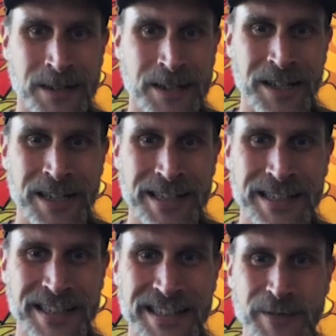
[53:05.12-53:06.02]

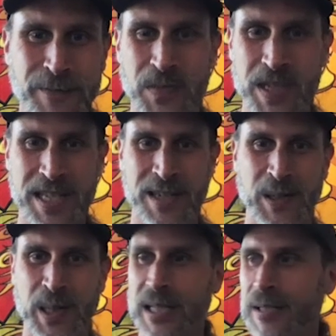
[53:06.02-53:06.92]

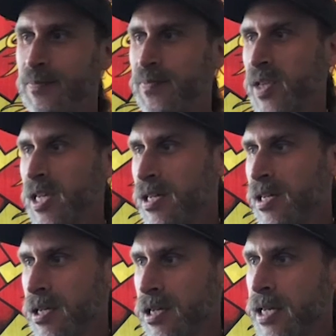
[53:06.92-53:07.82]

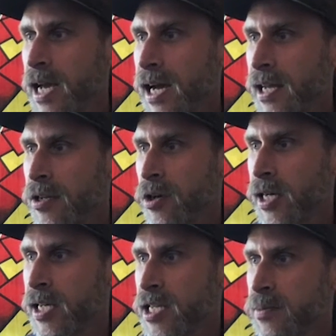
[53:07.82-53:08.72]
Yeah, you know, I
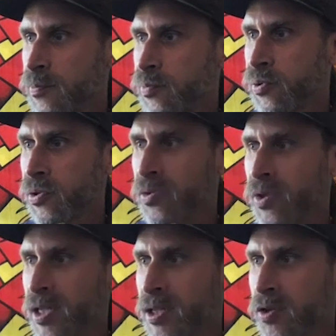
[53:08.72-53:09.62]
guess
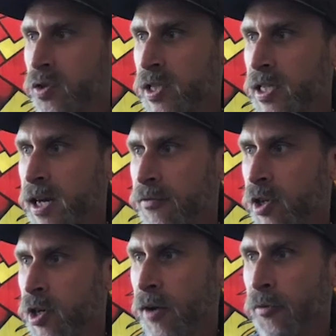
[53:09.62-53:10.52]
politically,
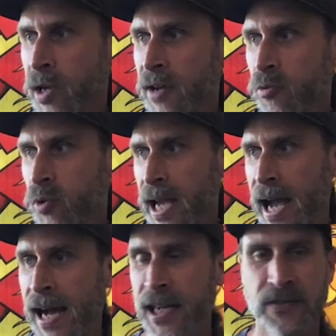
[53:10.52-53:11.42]
we haven't really
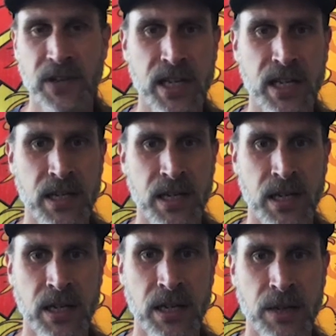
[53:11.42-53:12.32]
activated
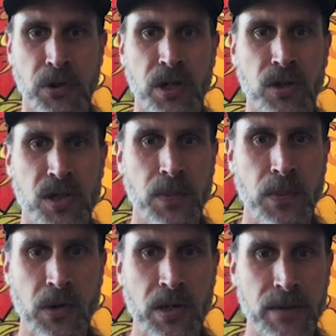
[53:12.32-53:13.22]
in political
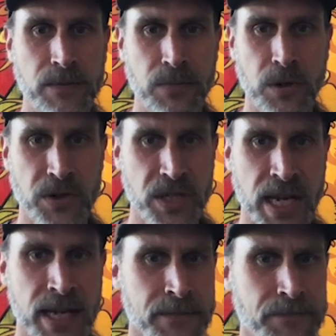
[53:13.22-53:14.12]
support per
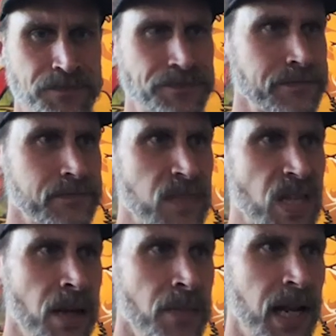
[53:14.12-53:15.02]
se.
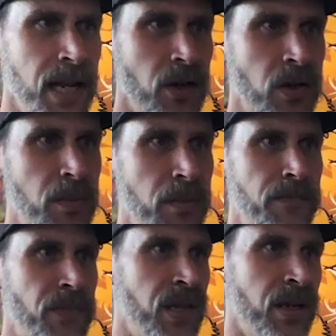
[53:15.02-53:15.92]
I mean, I know,
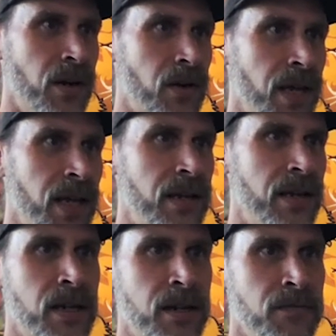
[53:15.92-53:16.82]
you know, that
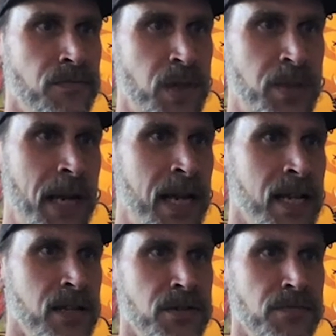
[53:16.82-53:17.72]

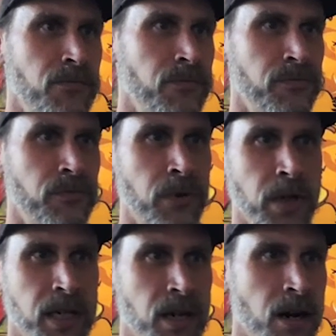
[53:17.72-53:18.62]
Spain's
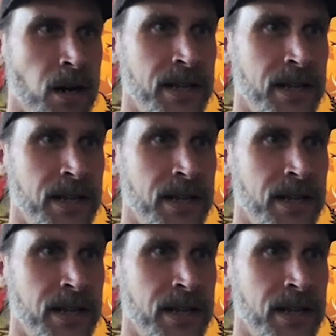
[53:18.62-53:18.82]
working hard.